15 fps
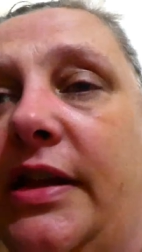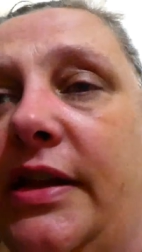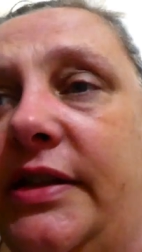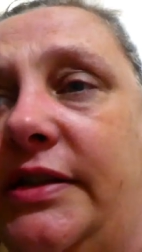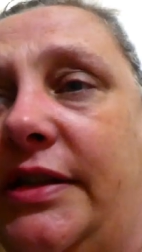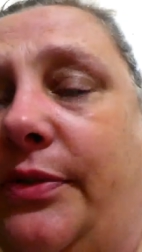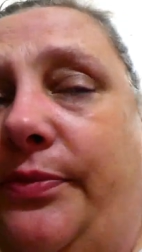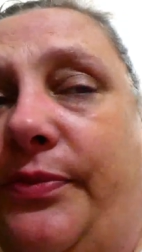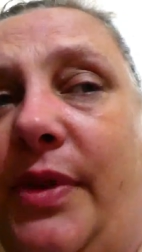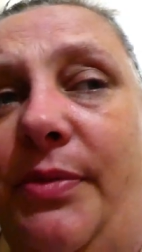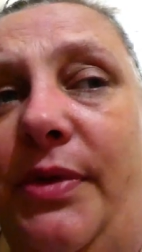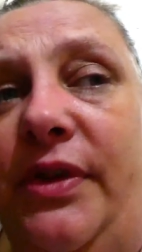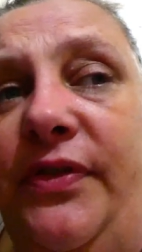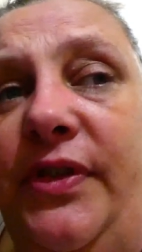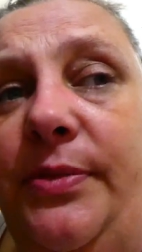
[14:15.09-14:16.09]
So I'm
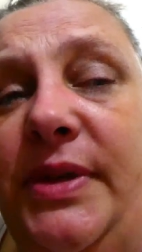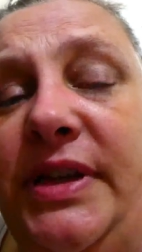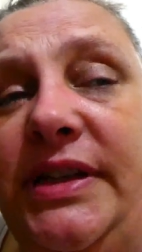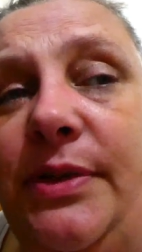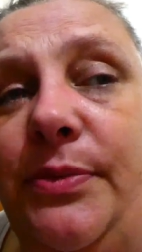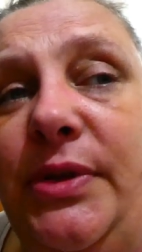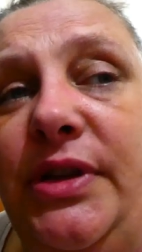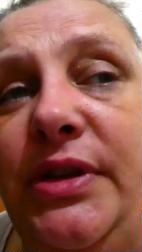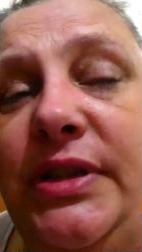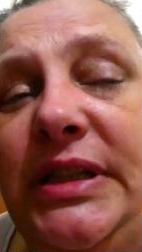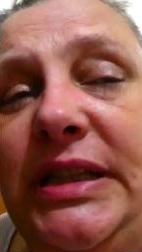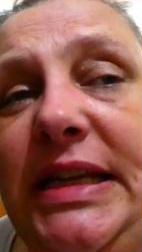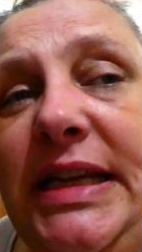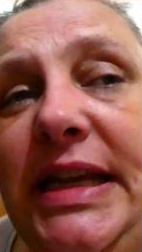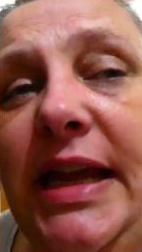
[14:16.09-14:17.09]
going to film this and we'll
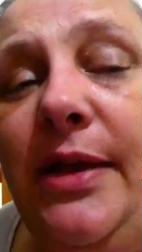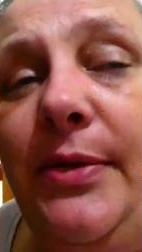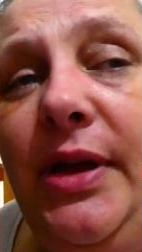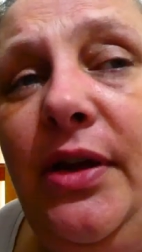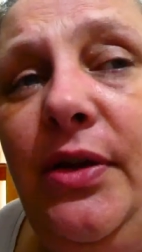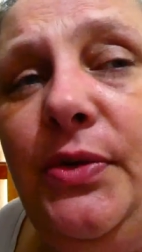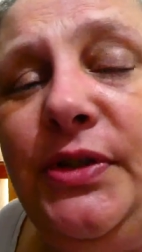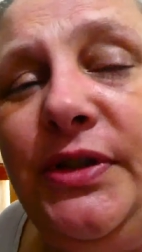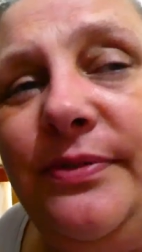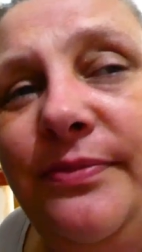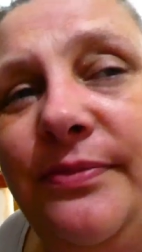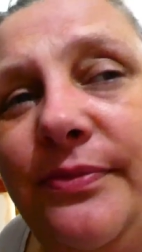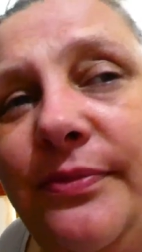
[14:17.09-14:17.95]
see how it goes.